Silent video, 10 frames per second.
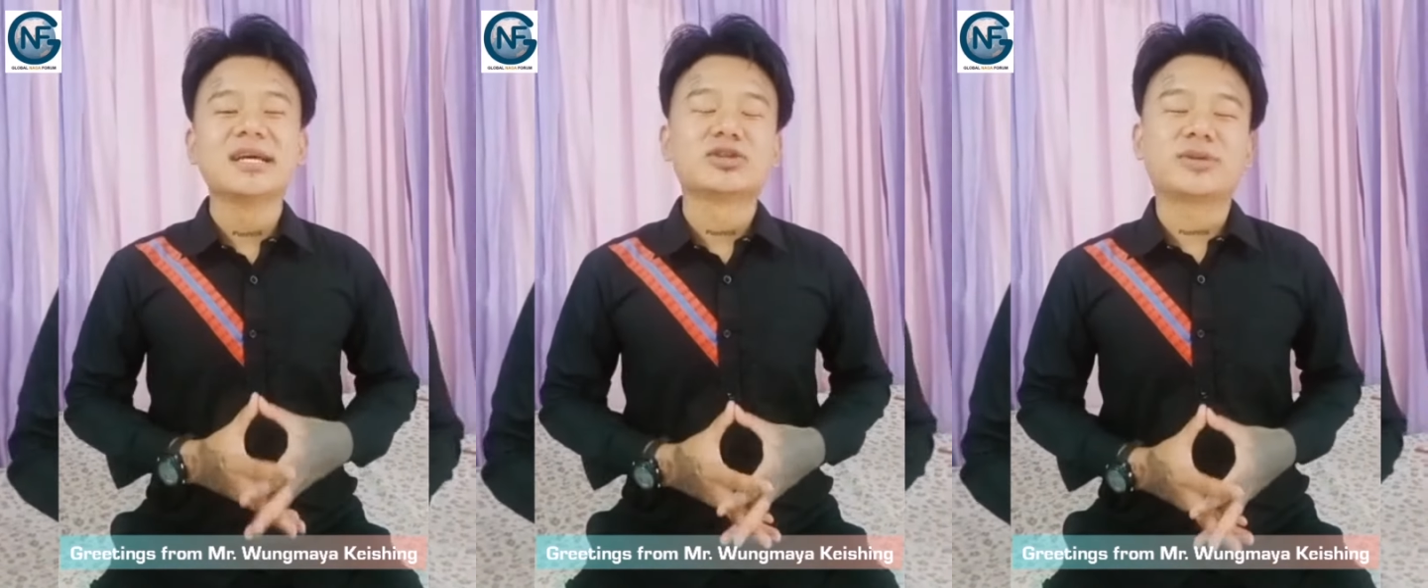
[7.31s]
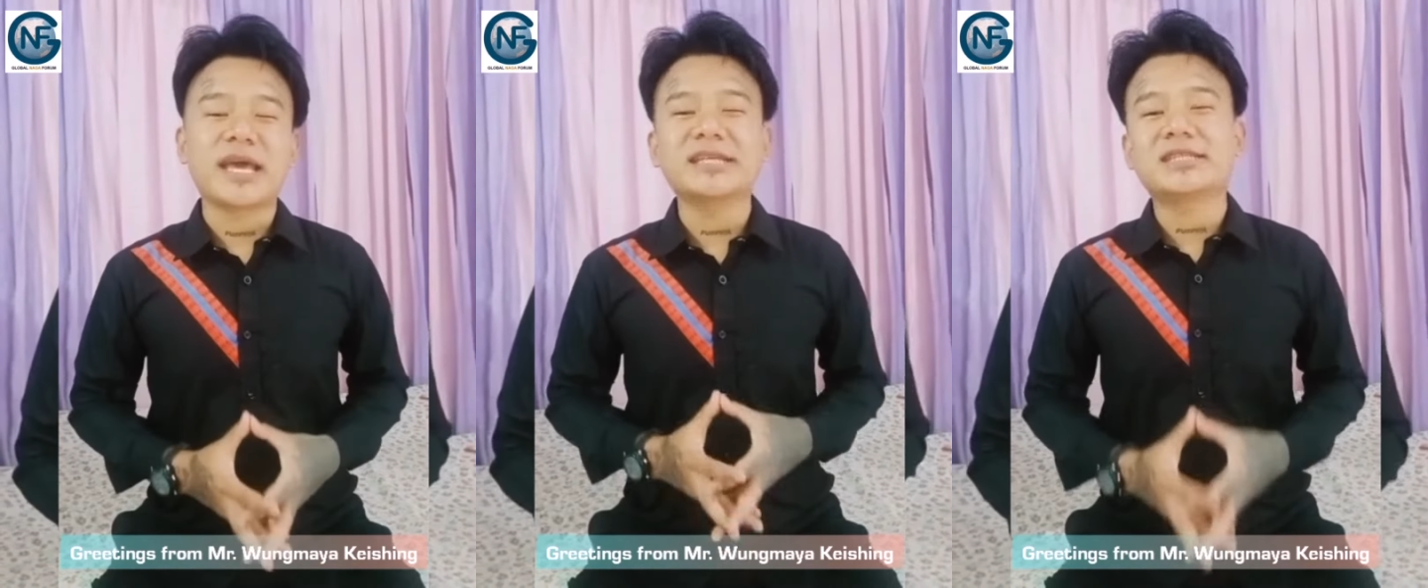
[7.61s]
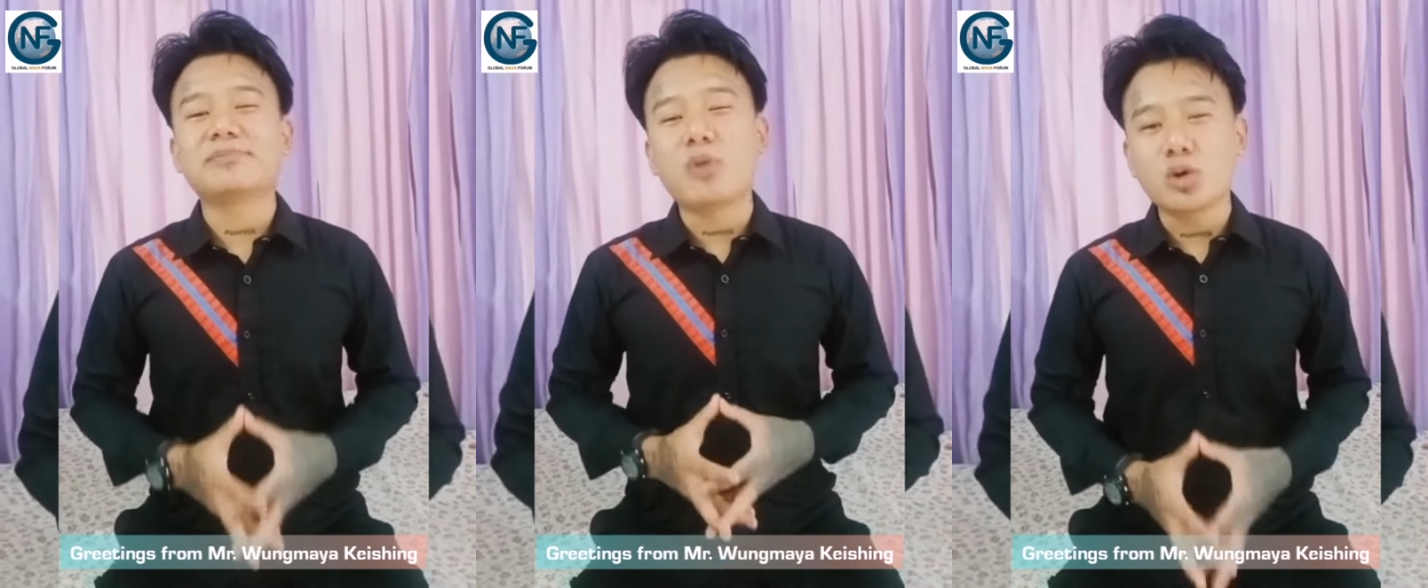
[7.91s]
Today is
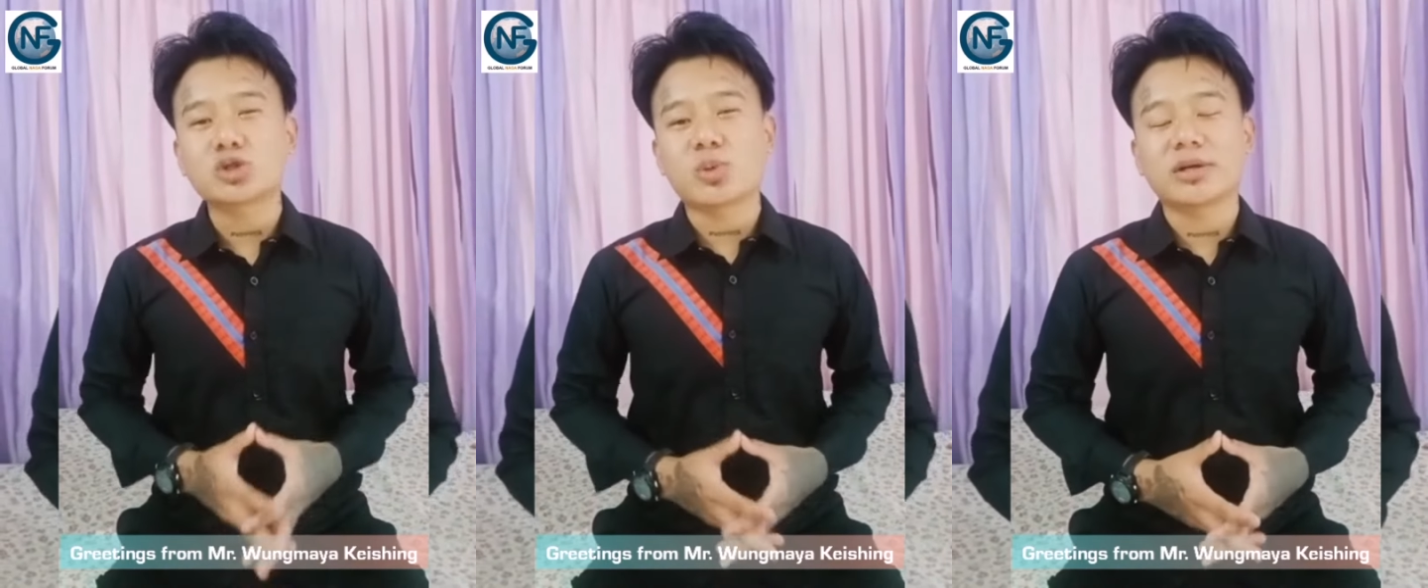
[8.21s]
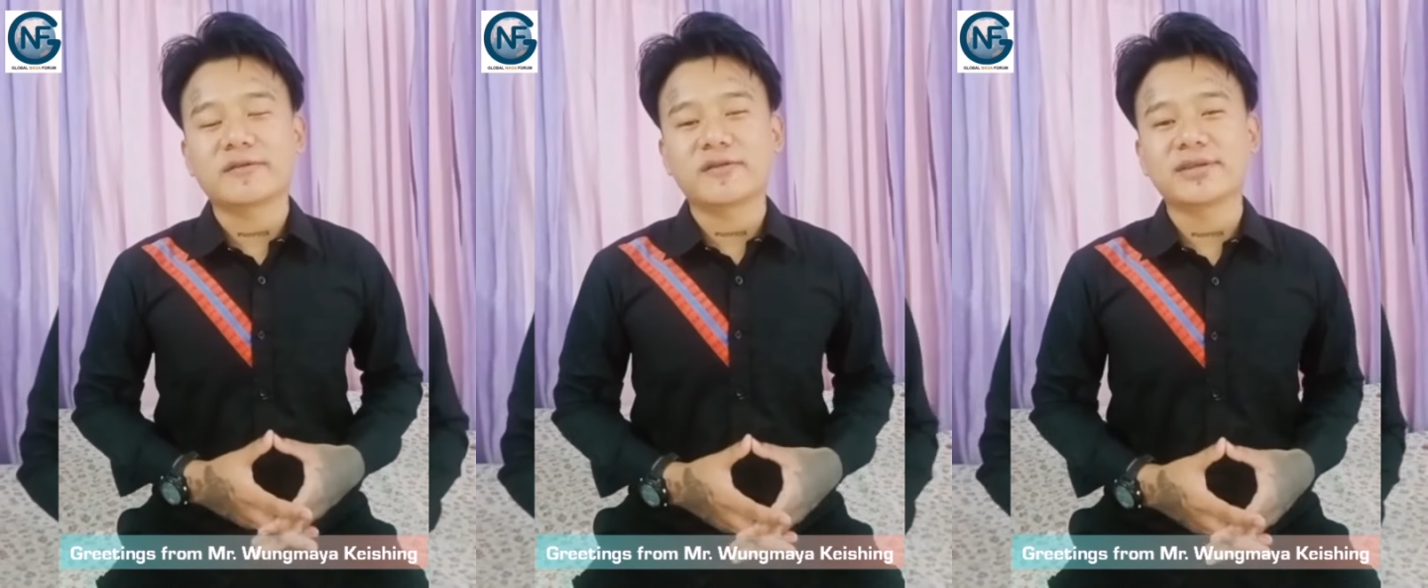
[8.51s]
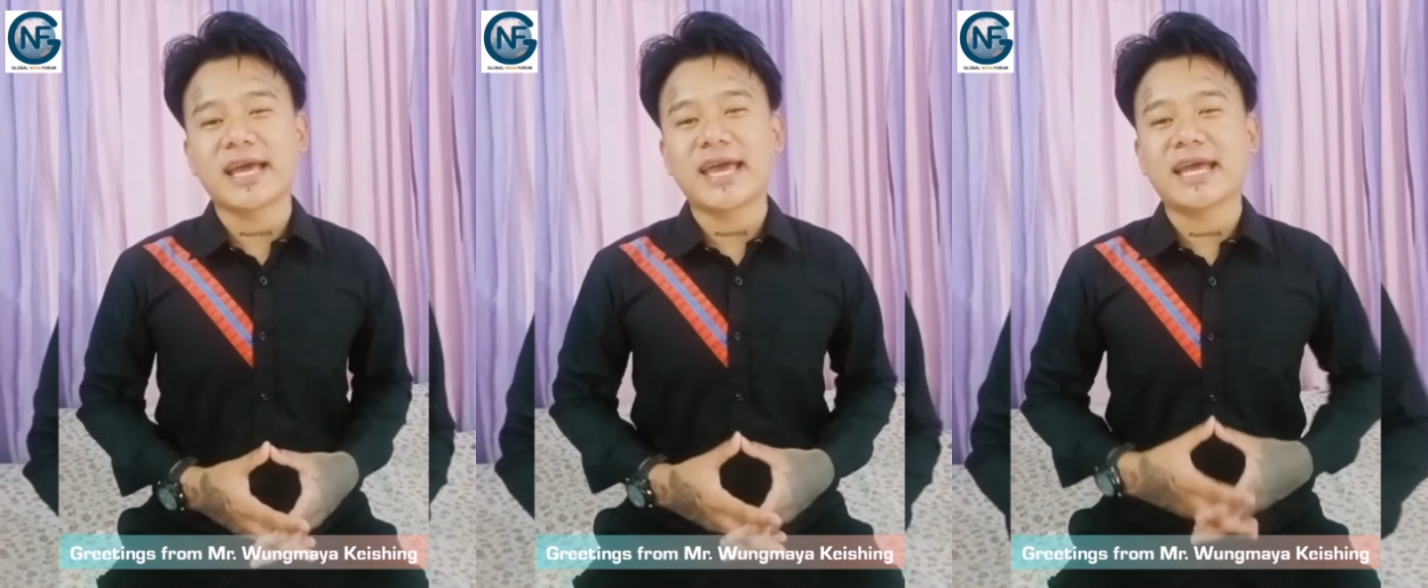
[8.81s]
the most wonderful
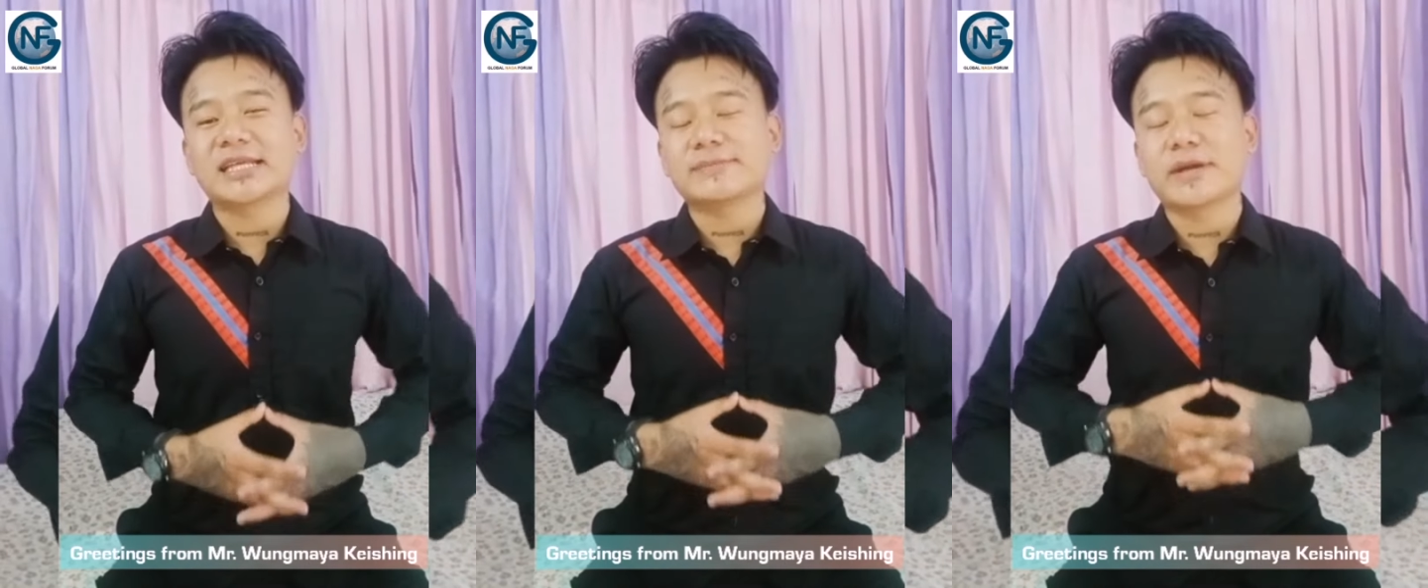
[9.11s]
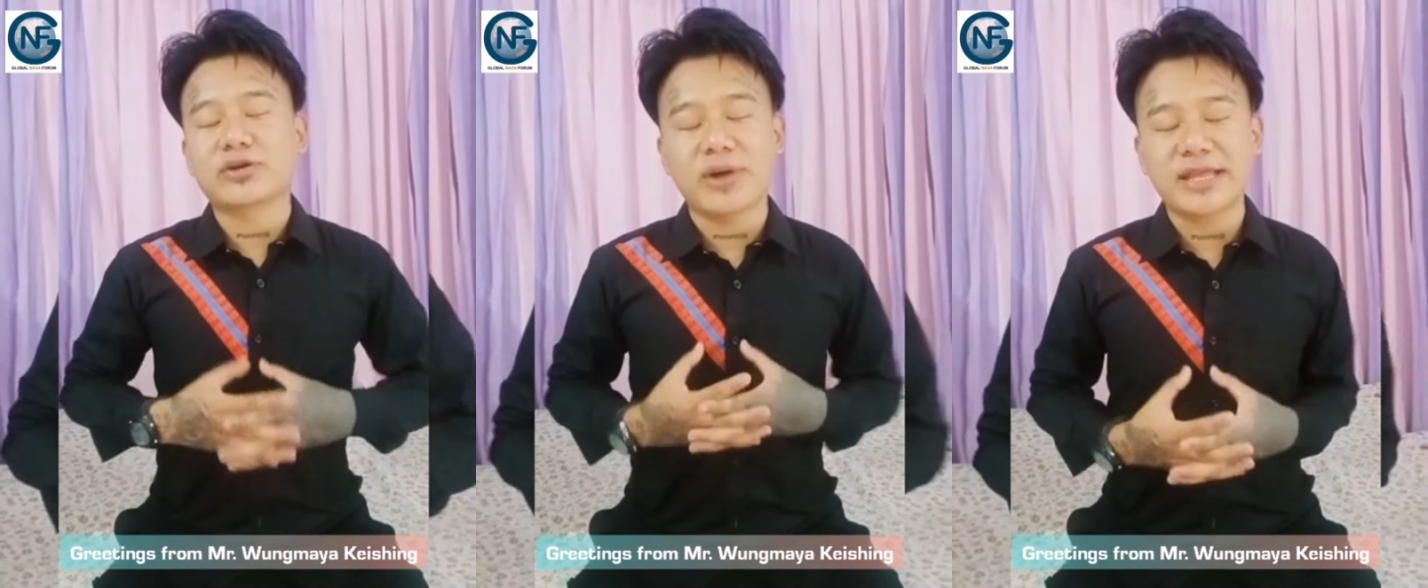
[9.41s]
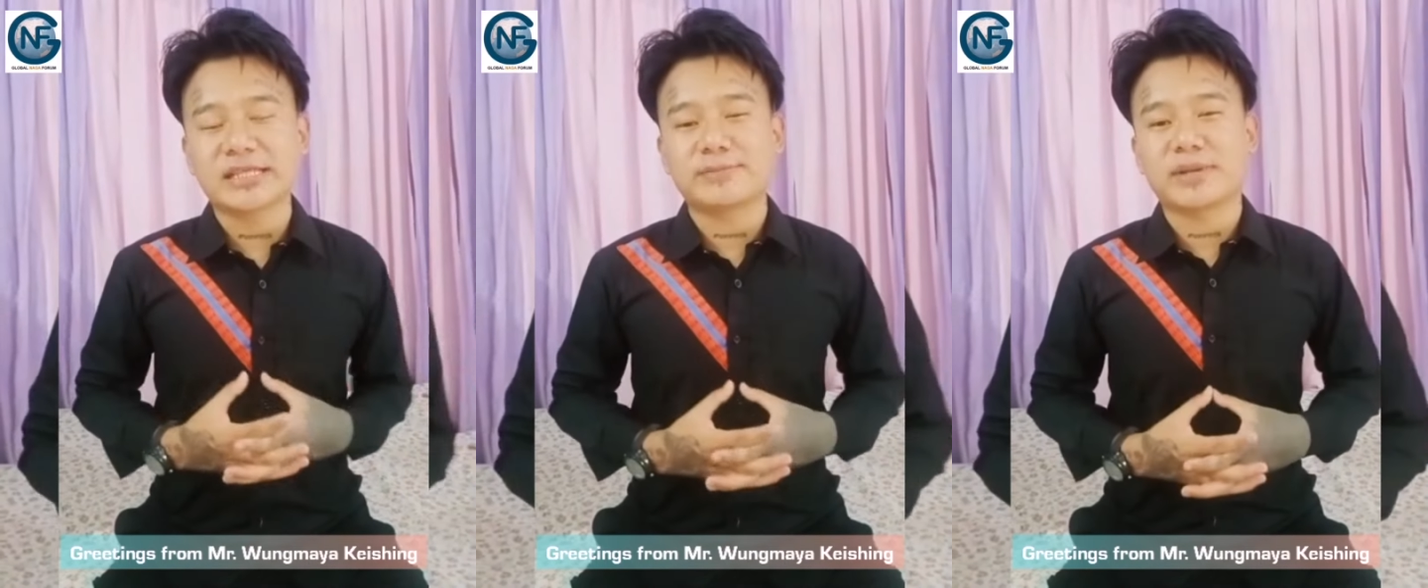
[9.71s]
day and it's my
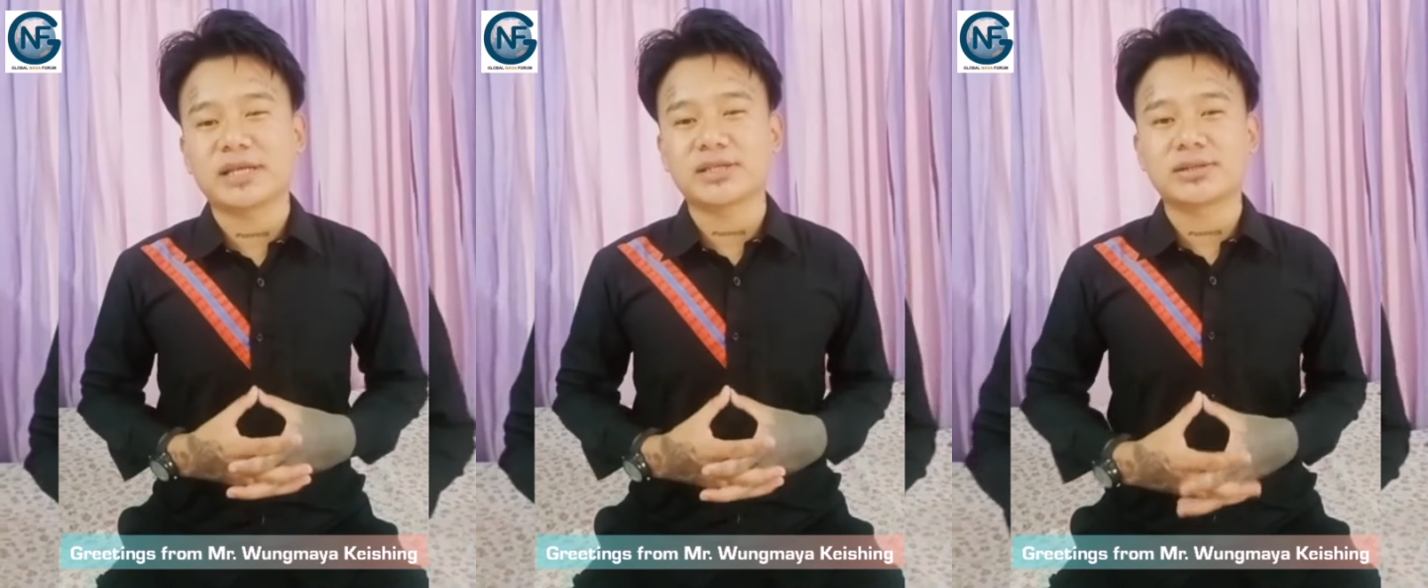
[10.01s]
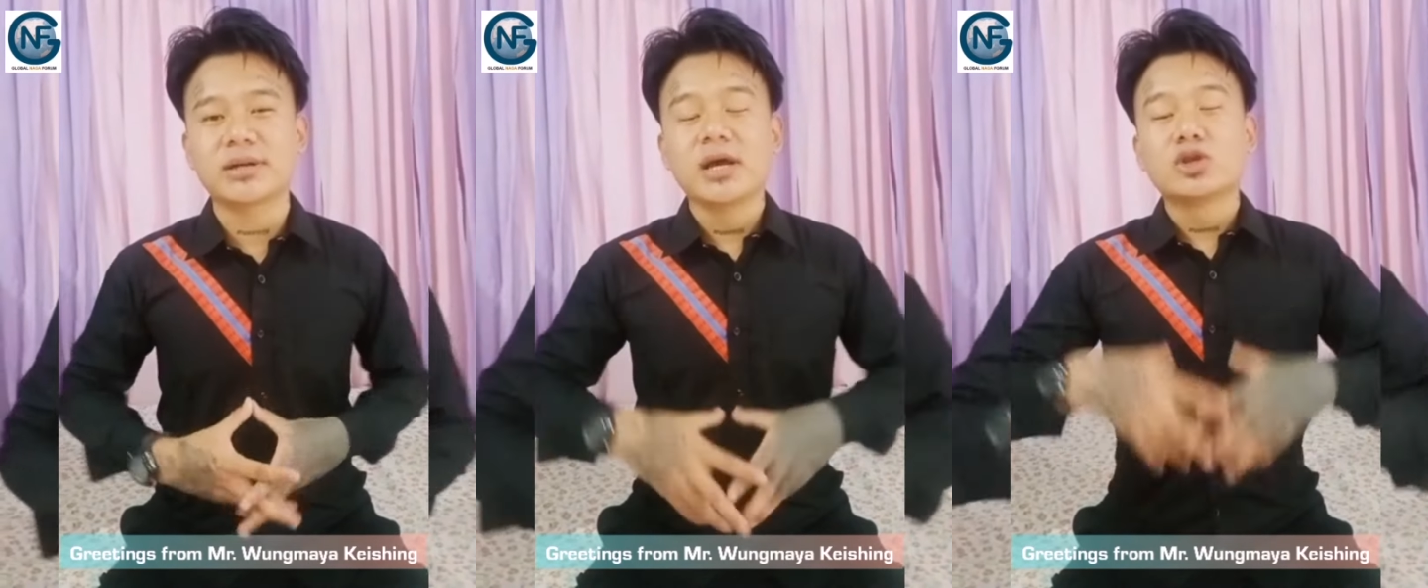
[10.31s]
greatest pleasure